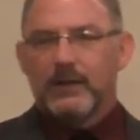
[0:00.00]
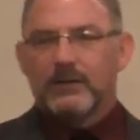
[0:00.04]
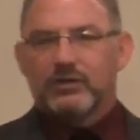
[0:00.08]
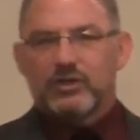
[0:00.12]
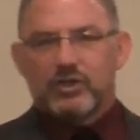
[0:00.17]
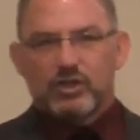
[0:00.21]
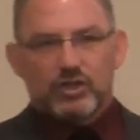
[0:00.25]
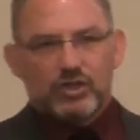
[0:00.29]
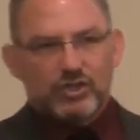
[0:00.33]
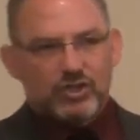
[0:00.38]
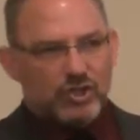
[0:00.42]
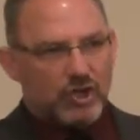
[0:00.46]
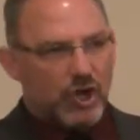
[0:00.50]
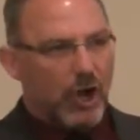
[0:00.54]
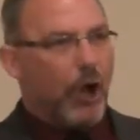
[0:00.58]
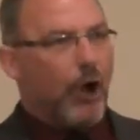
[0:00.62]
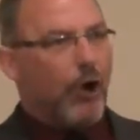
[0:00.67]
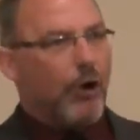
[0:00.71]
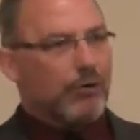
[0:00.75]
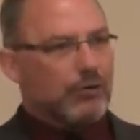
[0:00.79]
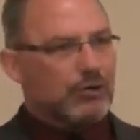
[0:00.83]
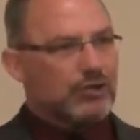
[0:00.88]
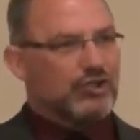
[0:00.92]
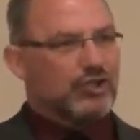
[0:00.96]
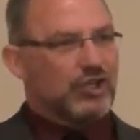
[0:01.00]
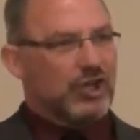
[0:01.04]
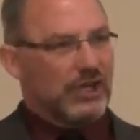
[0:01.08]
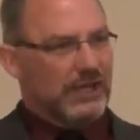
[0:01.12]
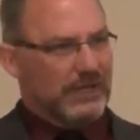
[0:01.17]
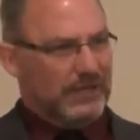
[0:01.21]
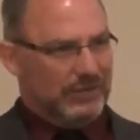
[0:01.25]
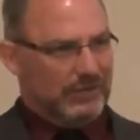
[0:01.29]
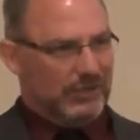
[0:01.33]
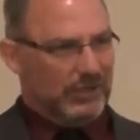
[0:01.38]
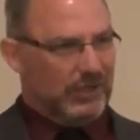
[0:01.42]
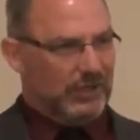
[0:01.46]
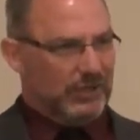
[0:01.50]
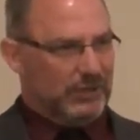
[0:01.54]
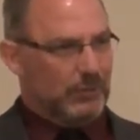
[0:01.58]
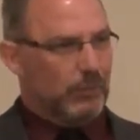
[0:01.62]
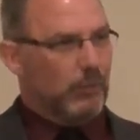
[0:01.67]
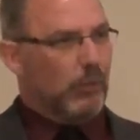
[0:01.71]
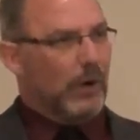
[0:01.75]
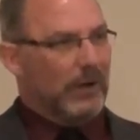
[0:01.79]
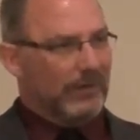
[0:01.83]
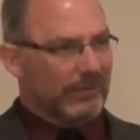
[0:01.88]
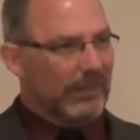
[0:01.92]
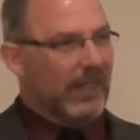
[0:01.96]
to show Jesus
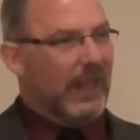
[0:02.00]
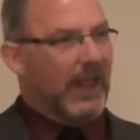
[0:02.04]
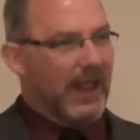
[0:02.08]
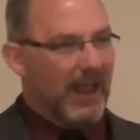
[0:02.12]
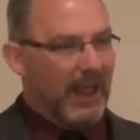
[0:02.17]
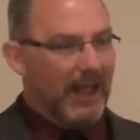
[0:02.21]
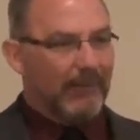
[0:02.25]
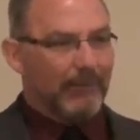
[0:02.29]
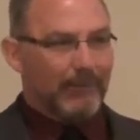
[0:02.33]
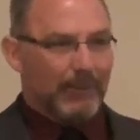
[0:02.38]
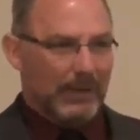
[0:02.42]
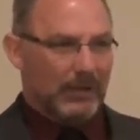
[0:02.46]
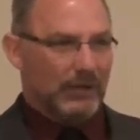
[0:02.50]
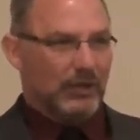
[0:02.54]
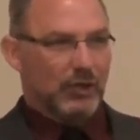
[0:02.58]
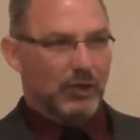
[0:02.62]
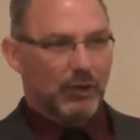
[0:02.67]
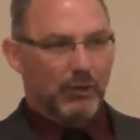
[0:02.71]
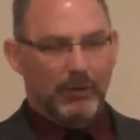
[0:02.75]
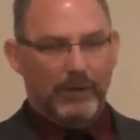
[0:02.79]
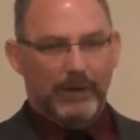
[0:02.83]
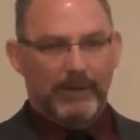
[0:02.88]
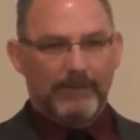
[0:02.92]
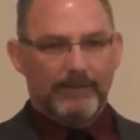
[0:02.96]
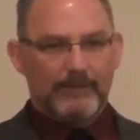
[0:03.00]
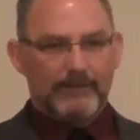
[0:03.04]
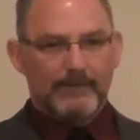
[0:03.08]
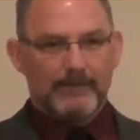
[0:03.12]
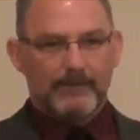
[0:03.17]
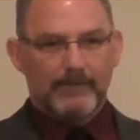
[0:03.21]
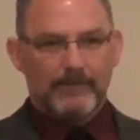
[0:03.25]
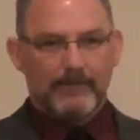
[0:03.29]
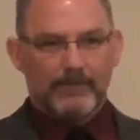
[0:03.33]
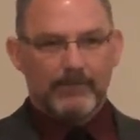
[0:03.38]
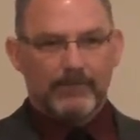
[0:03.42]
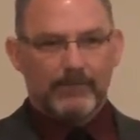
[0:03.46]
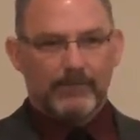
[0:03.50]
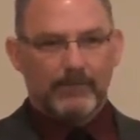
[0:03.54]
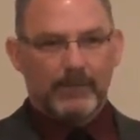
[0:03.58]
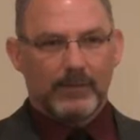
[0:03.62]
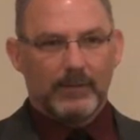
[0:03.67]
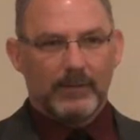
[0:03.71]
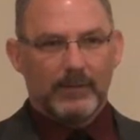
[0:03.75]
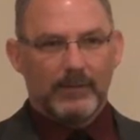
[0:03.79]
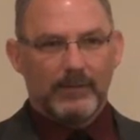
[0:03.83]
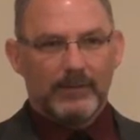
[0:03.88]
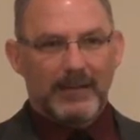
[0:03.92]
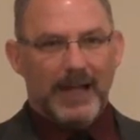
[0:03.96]
what they had been doing,
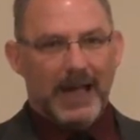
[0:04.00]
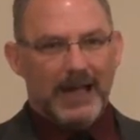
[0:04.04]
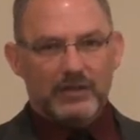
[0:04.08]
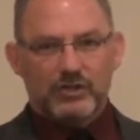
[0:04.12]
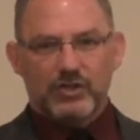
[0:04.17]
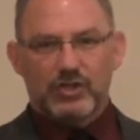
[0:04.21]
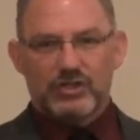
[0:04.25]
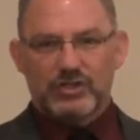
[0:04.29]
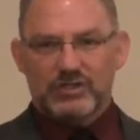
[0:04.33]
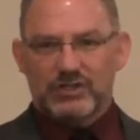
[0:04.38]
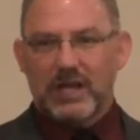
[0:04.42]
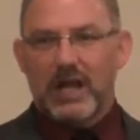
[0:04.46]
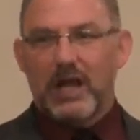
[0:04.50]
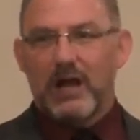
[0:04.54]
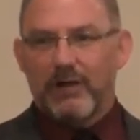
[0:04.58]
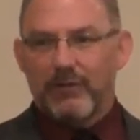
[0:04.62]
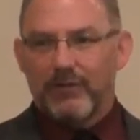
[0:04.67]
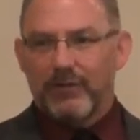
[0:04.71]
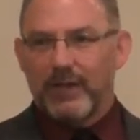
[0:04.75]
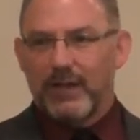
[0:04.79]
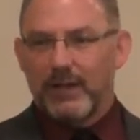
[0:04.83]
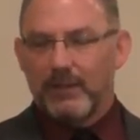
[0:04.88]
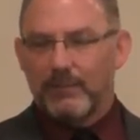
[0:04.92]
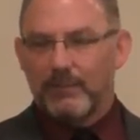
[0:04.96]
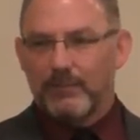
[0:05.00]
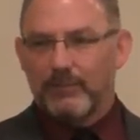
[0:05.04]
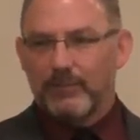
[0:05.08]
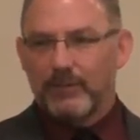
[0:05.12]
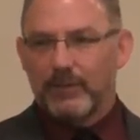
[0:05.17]
not just tell them.